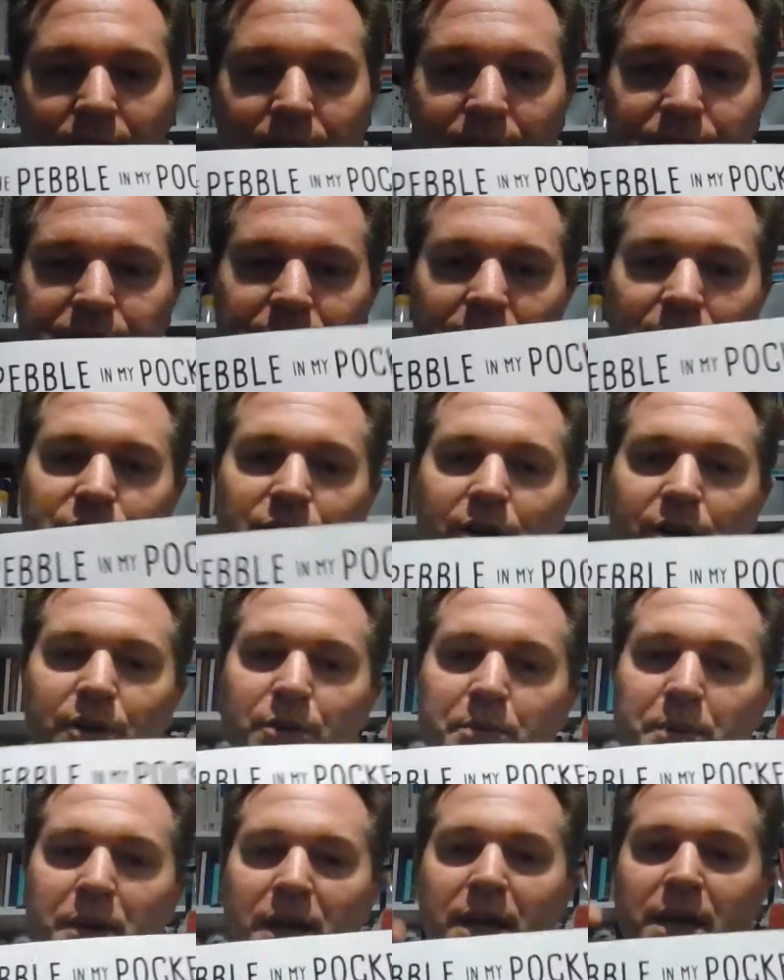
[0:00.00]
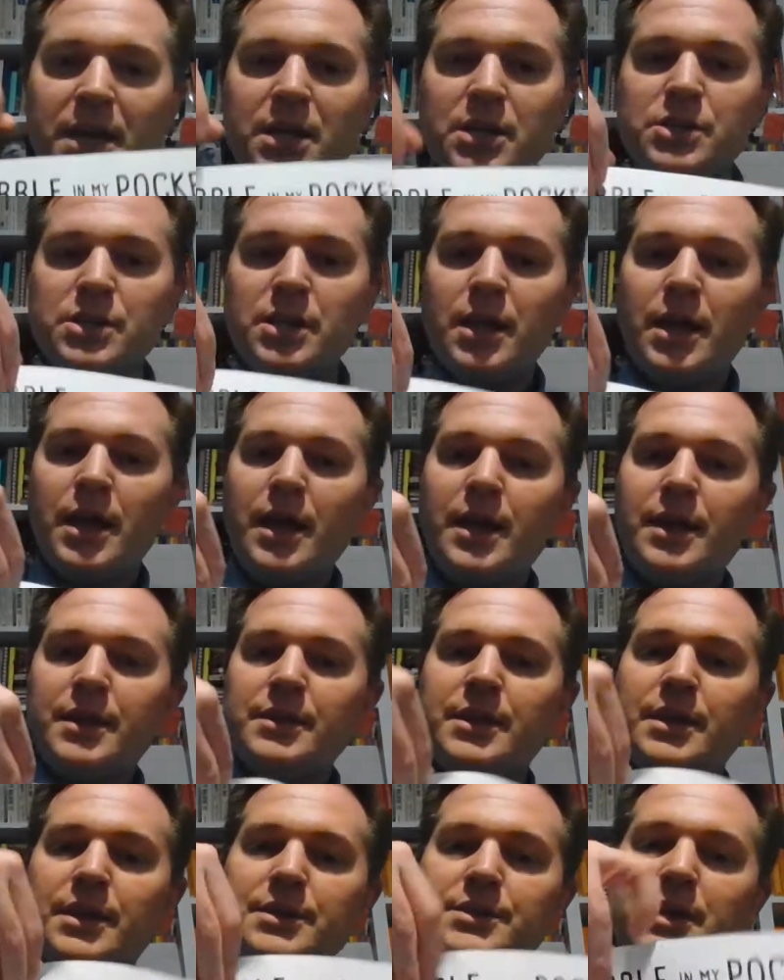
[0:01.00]
there's our title page.
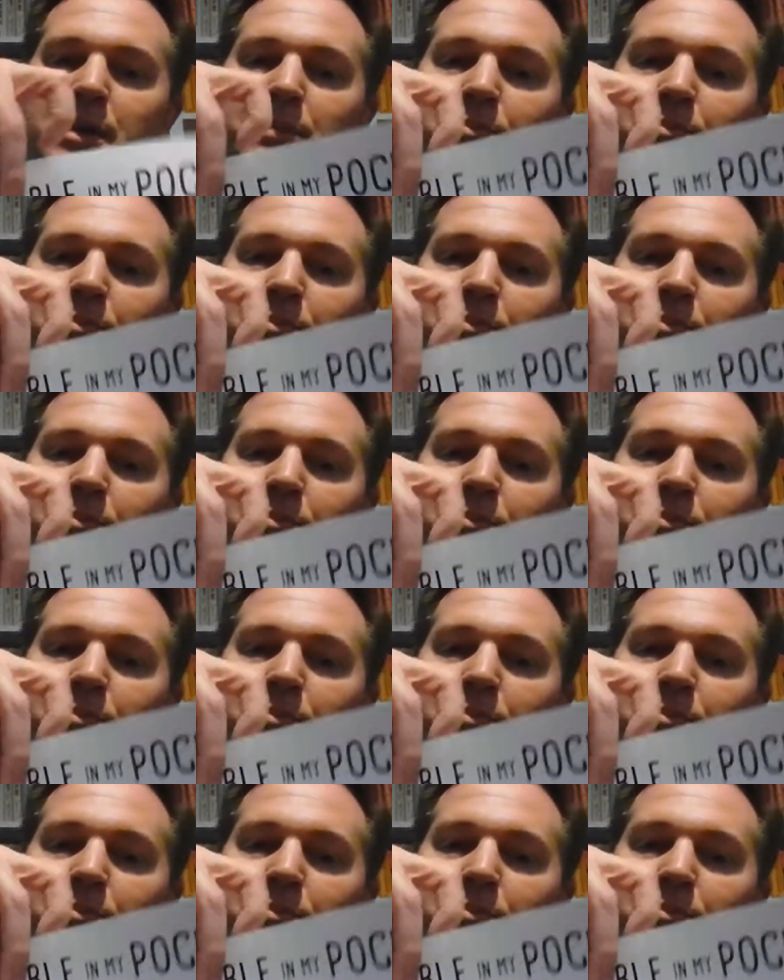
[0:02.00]
There's our